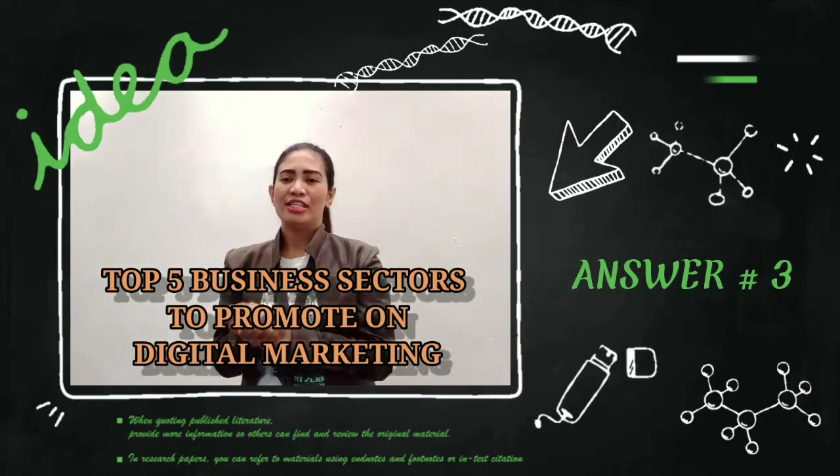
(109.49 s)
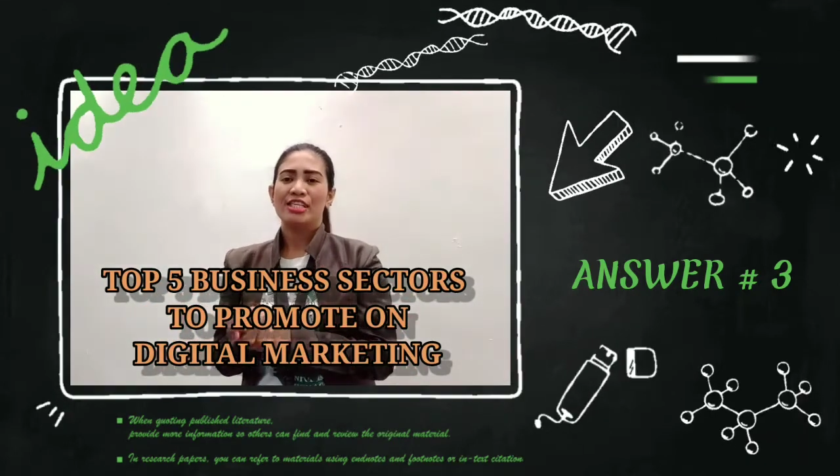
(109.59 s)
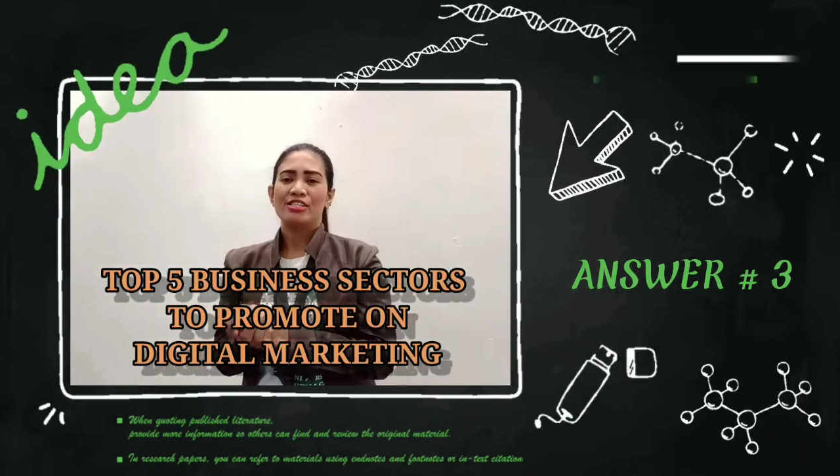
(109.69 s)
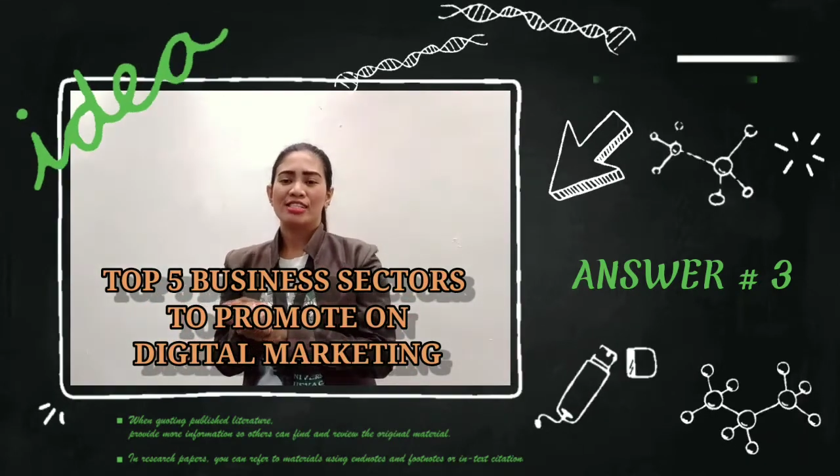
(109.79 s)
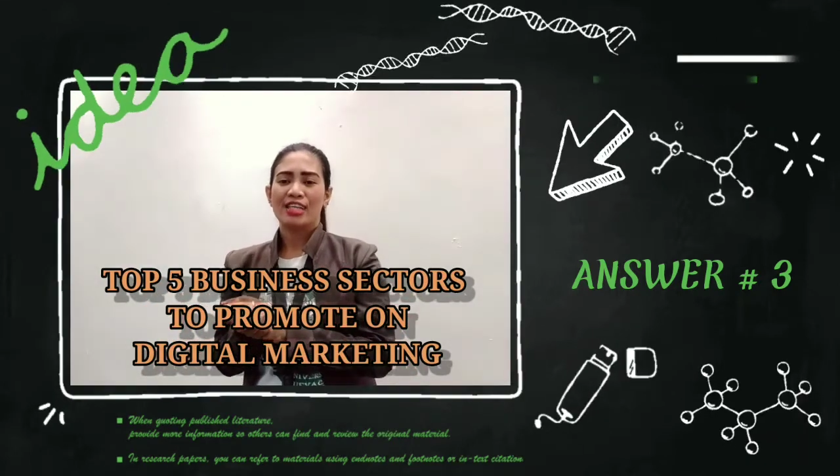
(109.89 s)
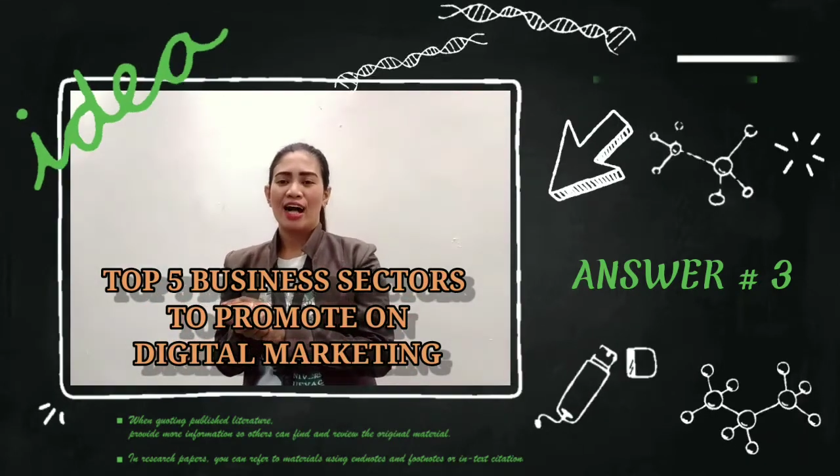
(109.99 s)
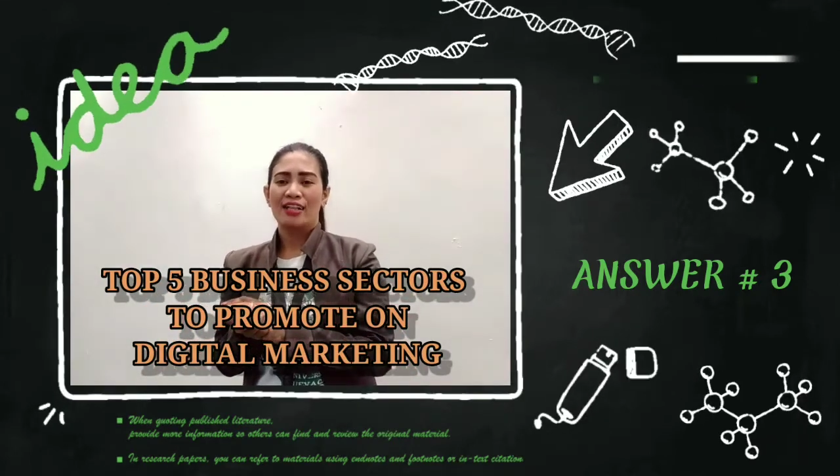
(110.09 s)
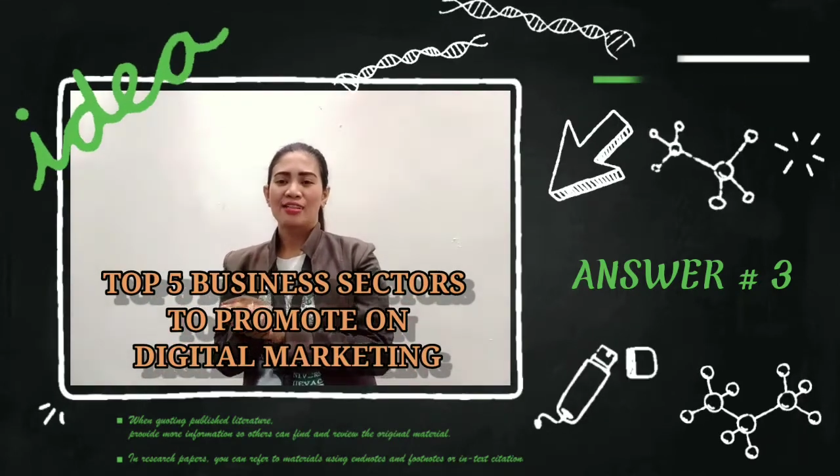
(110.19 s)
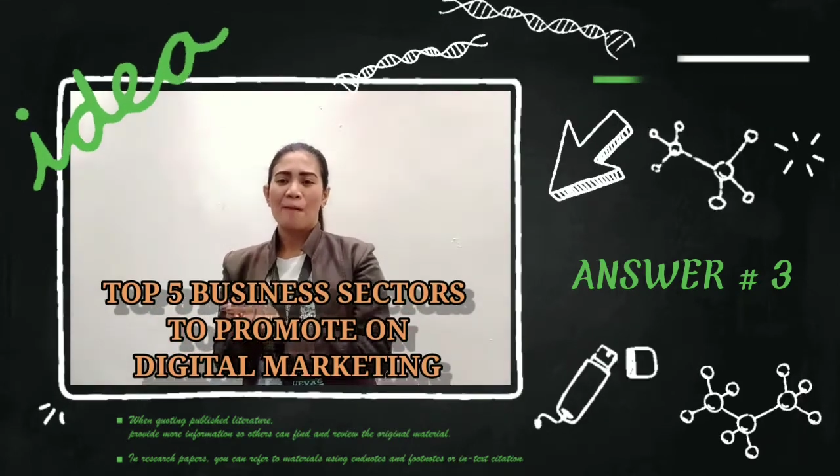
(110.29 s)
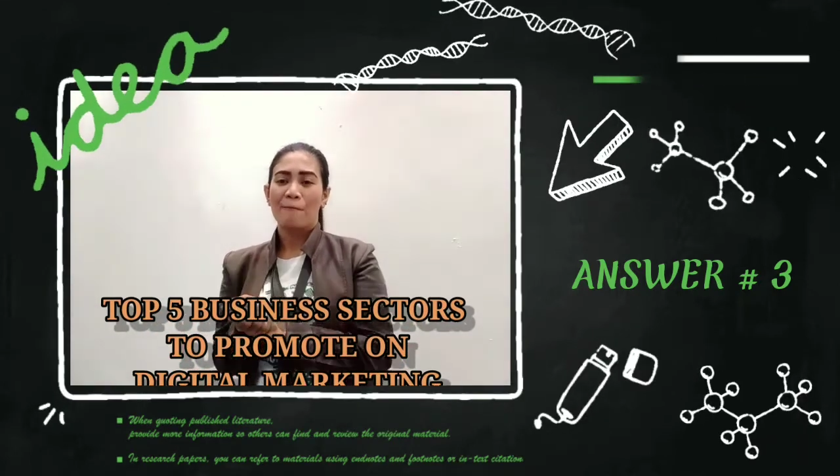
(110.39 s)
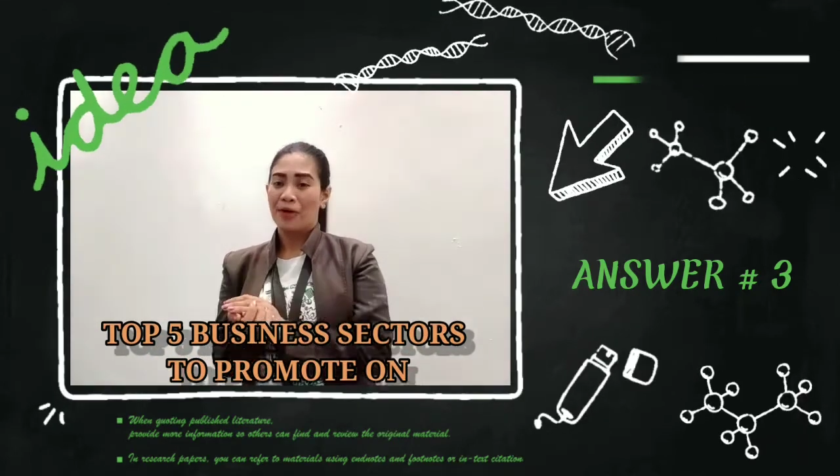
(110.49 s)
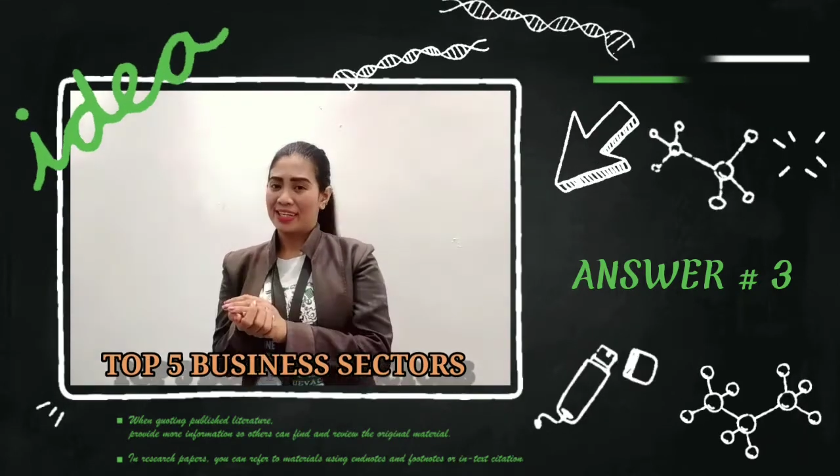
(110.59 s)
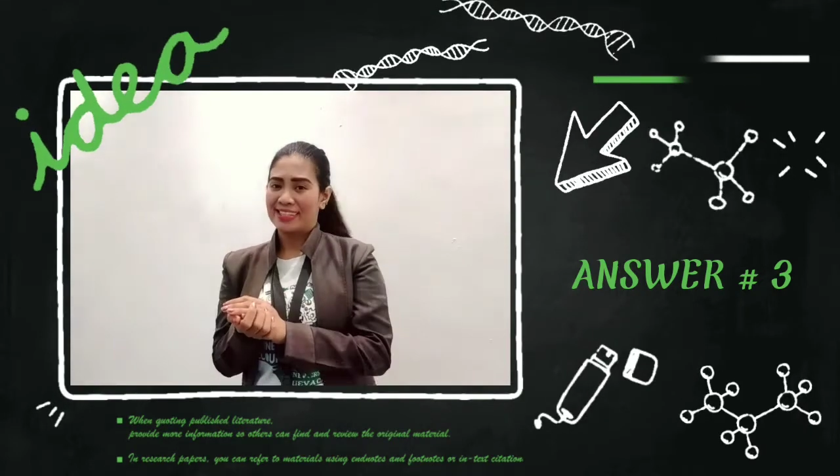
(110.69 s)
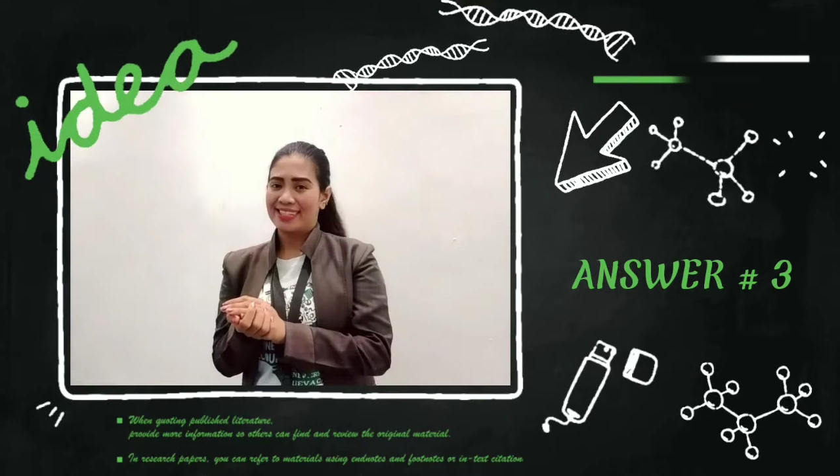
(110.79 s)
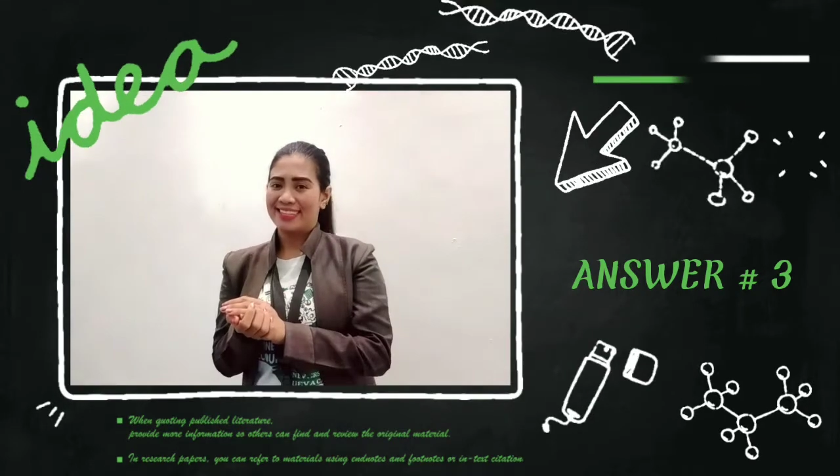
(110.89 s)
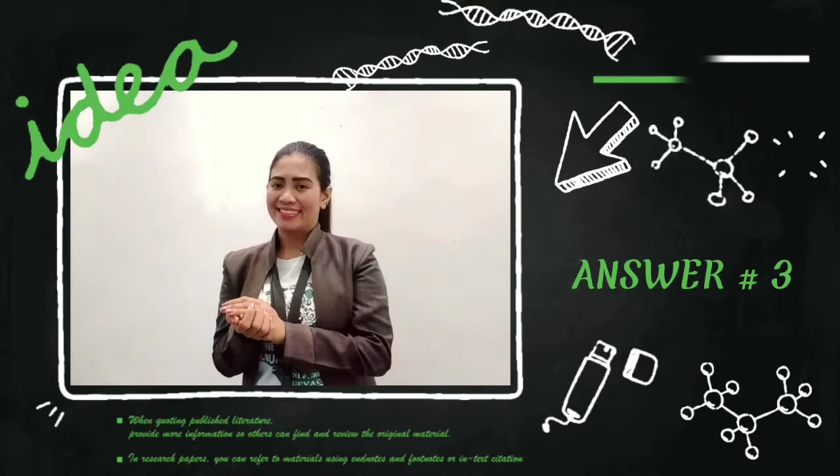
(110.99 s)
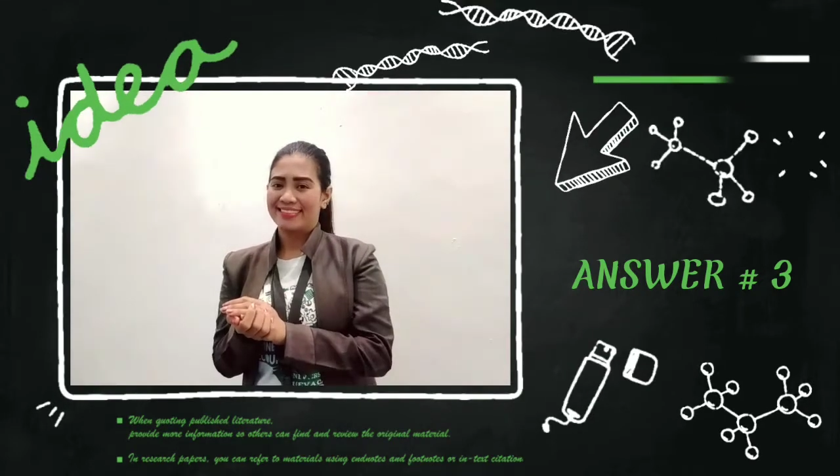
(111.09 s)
Digital Marketing.